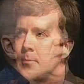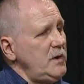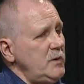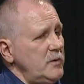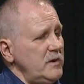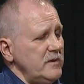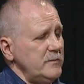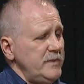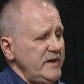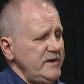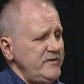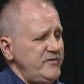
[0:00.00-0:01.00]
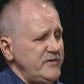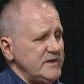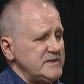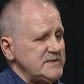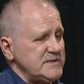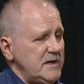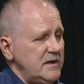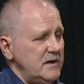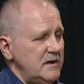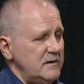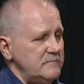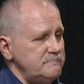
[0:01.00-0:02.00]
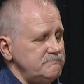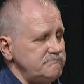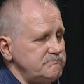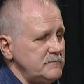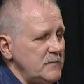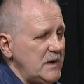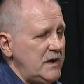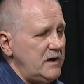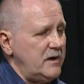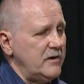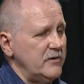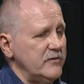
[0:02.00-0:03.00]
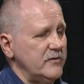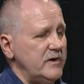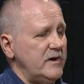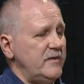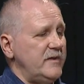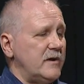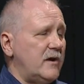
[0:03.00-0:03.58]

Well, the benefits are that